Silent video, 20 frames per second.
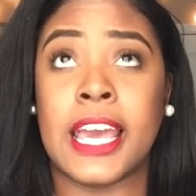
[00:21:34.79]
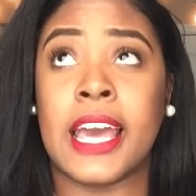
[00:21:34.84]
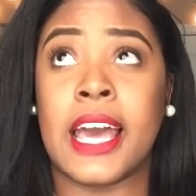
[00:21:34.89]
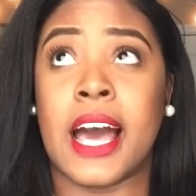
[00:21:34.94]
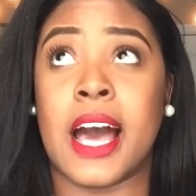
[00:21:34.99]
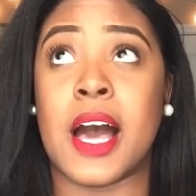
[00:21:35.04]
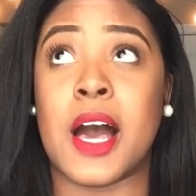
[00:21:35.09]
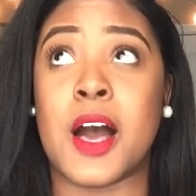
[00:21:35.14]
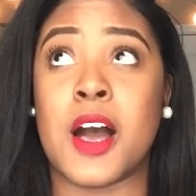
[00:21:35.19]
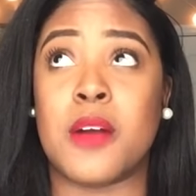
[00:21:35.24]

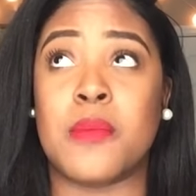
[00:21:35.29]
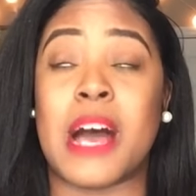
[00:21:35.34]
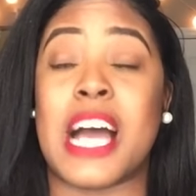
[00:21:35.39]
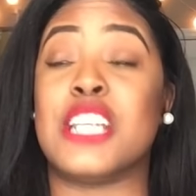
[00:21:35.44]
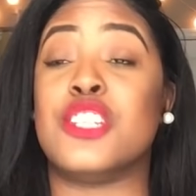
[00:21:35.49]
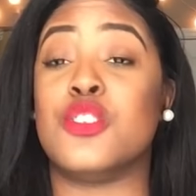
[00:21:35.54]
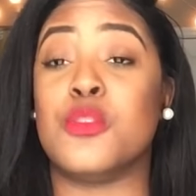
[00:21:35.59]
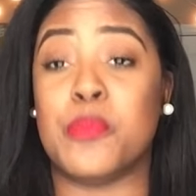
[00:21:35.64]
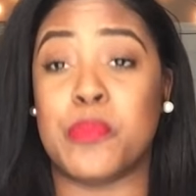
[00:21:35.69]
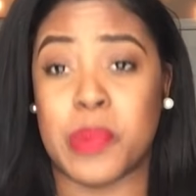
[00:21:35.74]
I
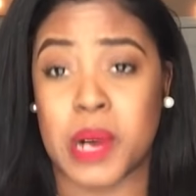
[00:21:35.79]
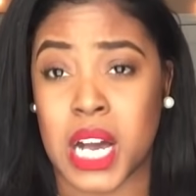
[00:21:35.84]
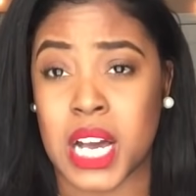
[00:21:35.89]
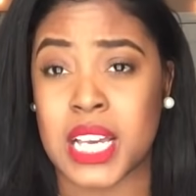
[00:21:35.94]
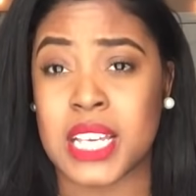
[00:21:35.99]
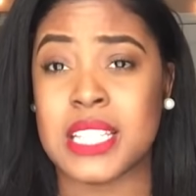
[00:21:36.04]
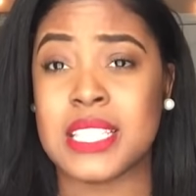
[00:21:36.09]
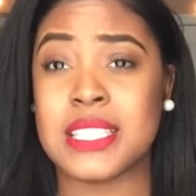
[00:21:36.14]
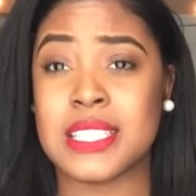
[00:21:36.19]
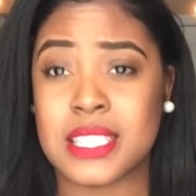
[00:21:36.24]
do
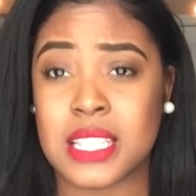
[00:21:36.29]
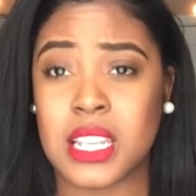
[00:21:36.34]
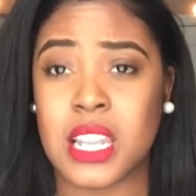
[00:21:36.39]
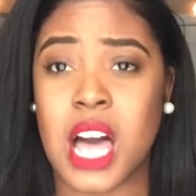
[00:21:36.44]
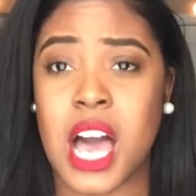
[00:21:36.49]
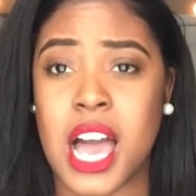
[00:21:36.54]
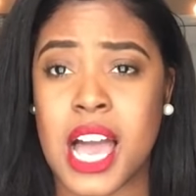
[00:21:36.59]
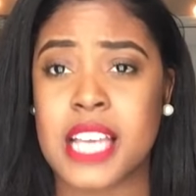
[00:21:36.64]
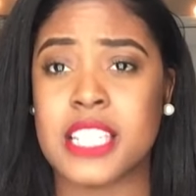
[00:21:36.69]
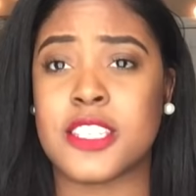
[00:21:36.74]
buns a
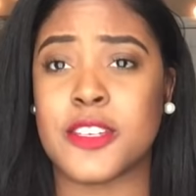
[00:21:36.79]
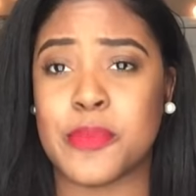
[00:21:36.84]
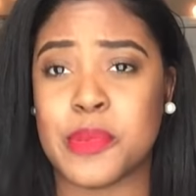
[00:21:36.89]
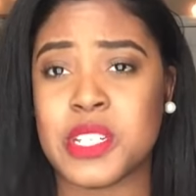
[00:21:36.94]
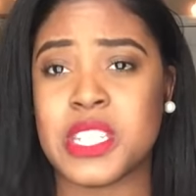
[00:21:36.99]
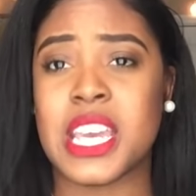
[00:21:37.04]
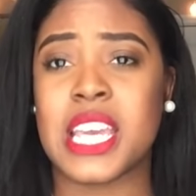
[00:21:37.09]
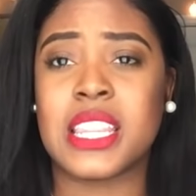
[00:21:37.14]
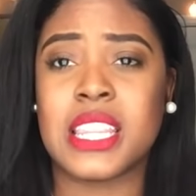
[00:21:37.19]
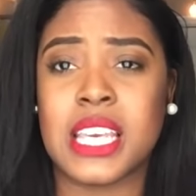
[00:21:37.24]
lot to
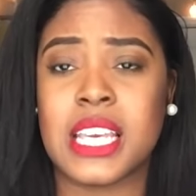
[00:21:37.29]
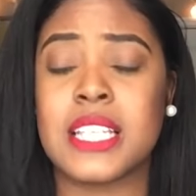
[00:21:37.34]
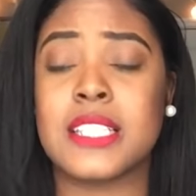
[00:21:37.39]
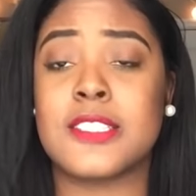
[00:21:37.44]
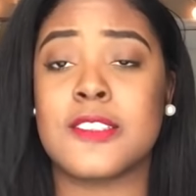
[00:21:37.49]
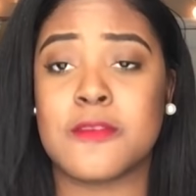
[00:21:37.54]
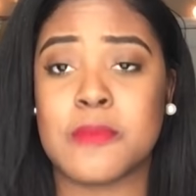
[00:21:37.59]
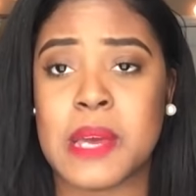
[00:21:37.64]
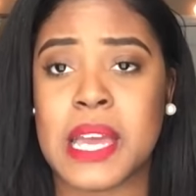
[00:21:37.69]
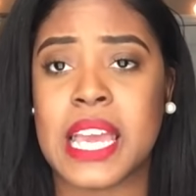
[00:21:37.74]
protect the ends
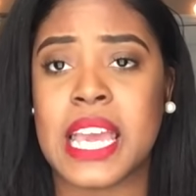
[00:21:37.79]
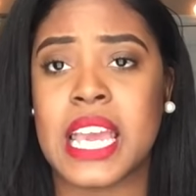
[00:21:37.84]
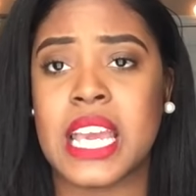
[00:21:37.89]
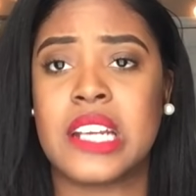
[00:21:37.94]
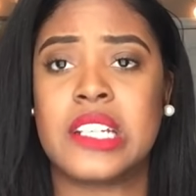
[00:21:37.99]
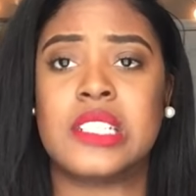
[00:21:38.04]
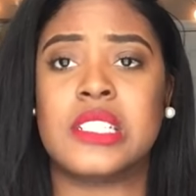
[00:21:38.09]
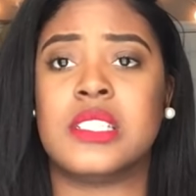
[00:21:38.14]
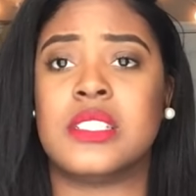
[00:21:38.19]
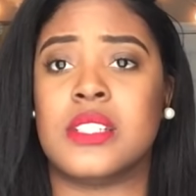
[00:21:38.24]
of my
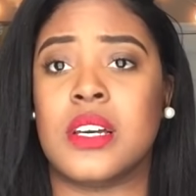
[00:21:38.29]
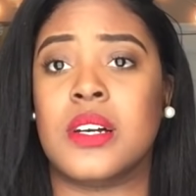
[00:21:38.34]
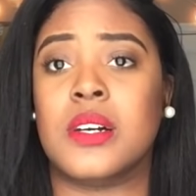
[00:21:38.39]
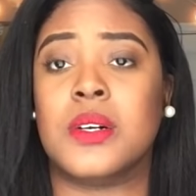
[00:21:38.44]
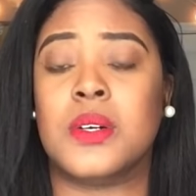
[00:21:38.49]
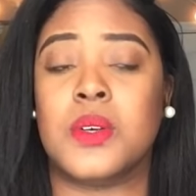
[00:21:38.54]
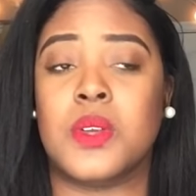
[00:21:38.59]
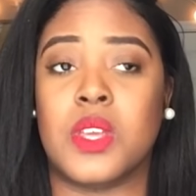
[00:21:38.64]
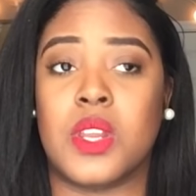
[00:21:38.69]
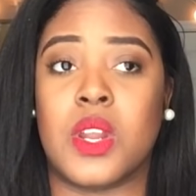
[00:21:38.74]
hair.
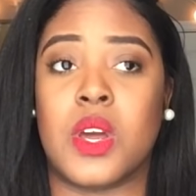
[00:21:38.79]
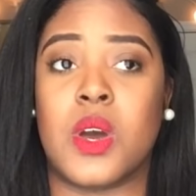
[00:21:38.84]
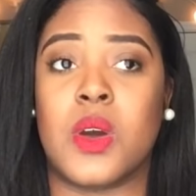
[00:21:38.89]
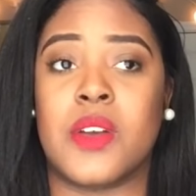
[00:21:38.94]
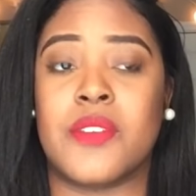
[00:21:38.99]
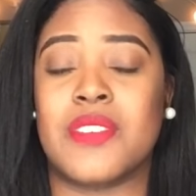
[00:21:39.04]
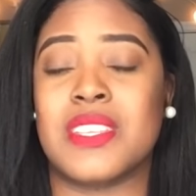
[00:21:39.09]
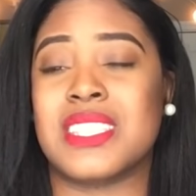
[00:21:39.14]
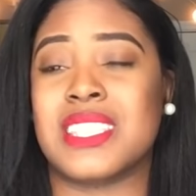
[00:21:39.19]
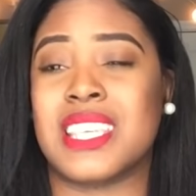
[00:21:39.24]
So, you know,
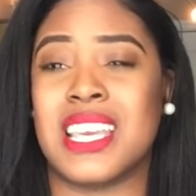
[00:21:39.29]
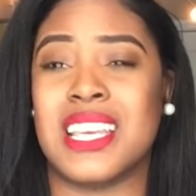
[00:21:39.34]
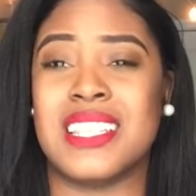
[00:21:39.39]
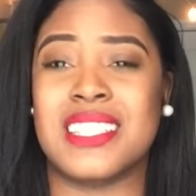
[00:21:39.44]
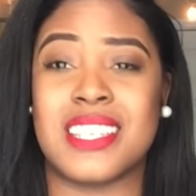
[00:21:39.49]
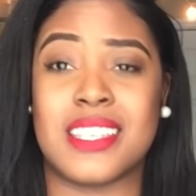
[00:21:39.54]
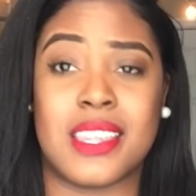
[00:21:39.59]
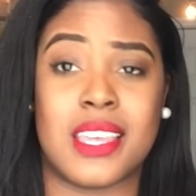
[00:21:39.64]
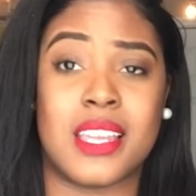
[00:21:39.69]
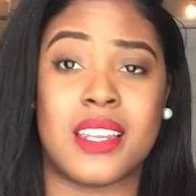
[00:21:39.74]
if it's getting
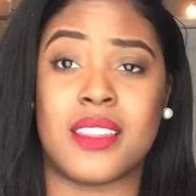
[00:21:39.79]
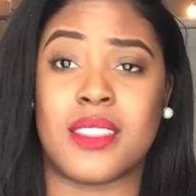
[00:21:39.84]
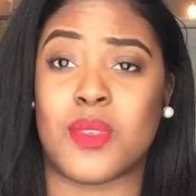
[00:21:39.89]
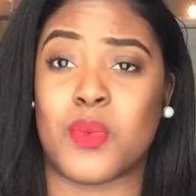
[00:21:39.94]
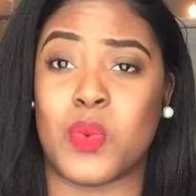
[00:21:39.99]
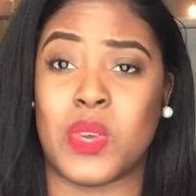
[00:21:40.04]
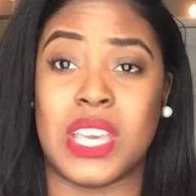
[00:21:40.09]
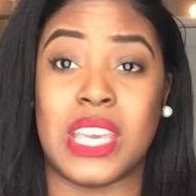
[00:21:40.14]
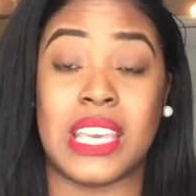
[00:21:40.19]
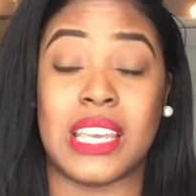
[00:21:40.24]
to the end of the
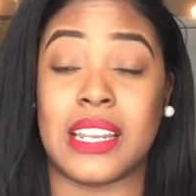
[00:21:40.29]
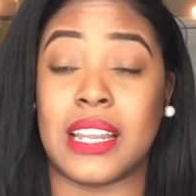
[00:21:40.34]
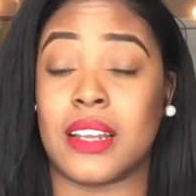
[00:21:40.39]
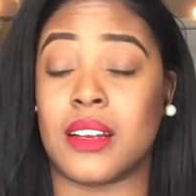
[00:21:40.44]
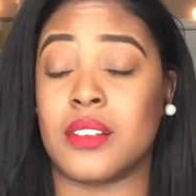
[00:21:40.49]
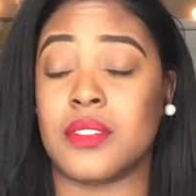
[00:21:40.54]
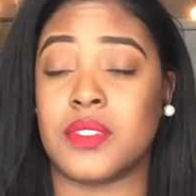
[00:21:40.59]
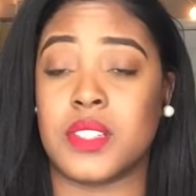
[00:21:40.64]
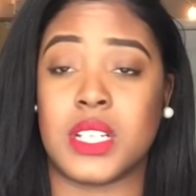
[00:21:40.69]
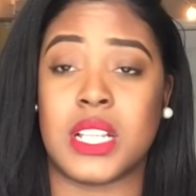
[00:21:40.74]
week and I
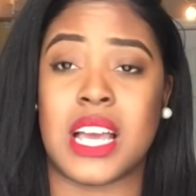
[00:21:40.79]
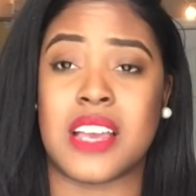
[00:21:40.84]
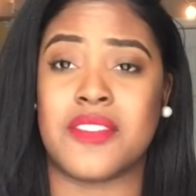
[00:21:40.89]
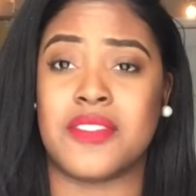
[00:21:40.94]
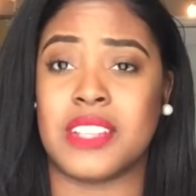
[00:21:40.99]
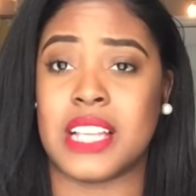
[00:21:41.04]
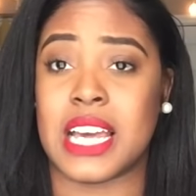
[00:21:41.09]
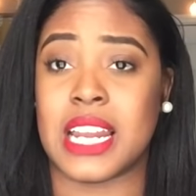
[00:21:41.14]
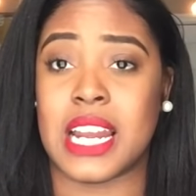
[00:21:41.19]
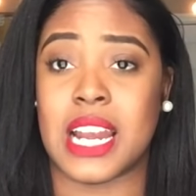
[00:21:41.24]
don't feel like
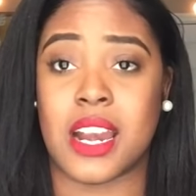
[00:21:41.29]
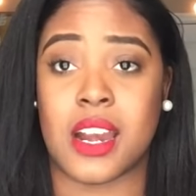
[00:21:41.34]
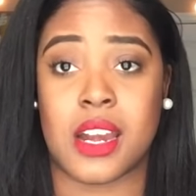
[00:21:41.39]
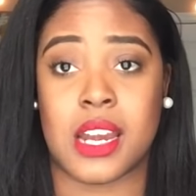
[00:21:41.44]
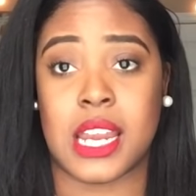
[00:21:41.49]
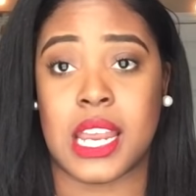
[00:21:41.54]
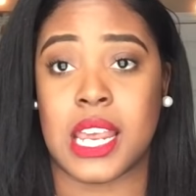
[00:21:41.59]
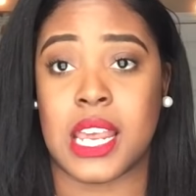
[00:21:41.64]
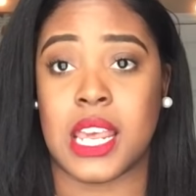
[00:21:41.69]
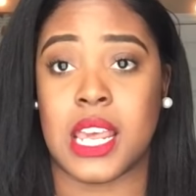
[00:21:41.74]
flat
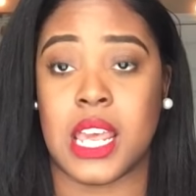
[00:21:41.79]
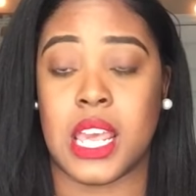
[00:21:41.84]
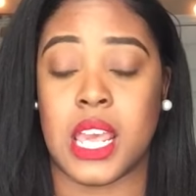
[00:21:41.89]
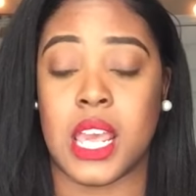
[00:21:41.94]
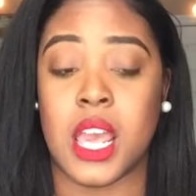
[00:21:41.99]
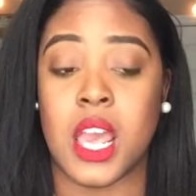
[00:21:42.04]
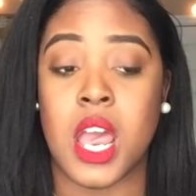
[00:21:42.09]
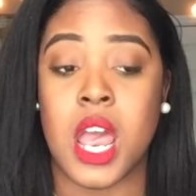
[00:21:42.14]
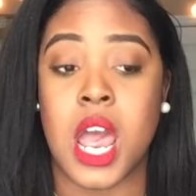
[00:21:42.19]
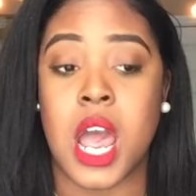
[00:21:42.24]
ironing it,
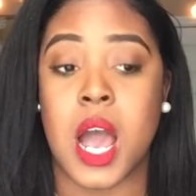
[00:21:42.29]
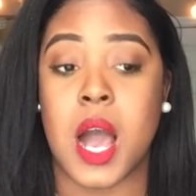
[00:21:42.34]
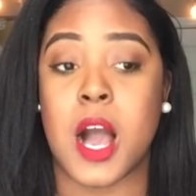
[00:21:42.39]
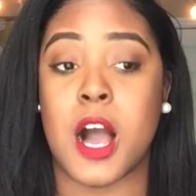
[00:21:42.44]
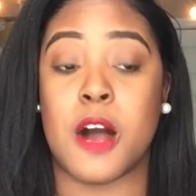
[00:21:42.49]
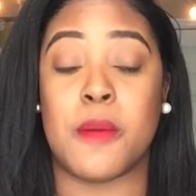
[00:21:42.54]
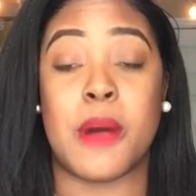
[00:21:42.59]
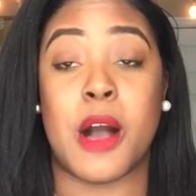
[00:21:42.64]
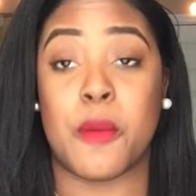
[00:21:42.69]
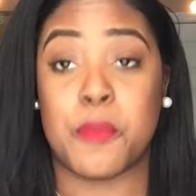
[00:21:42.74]

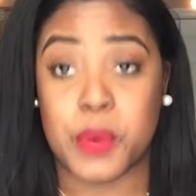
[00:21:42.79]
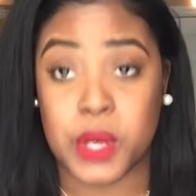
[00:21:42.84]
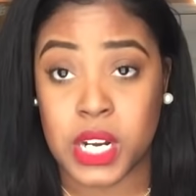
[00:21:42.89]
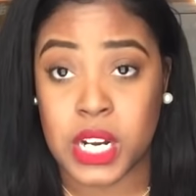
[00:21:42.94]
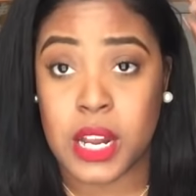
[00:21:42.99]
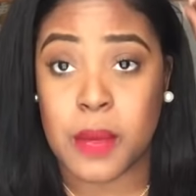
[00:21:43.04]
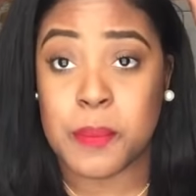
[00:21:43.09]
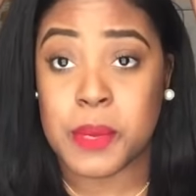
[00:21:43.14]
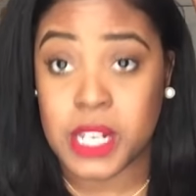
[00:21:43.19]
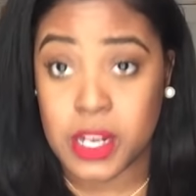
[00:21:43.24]
I'll put it
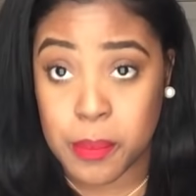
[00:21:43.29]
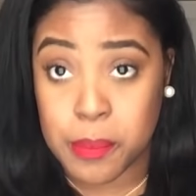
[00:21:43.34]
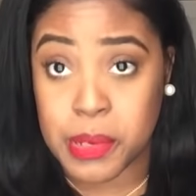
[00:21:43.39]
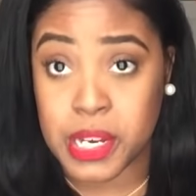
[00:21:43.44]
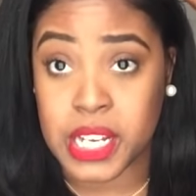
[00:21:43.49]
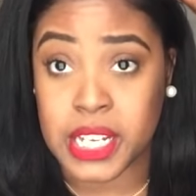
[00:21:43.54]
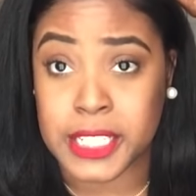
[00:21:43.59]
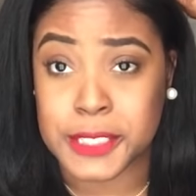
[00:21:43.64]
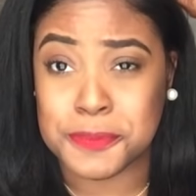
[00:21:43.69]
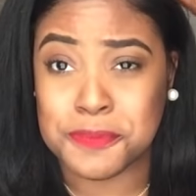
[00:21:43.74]
up in a
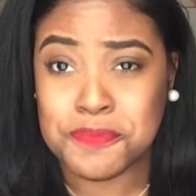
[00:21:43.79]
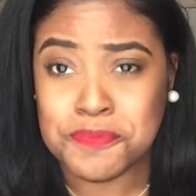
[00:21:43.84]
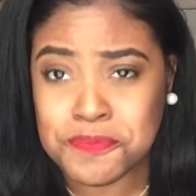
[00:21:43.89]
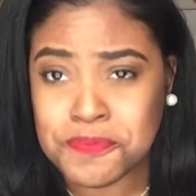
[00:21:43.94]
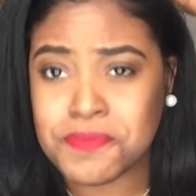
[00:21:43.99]
bun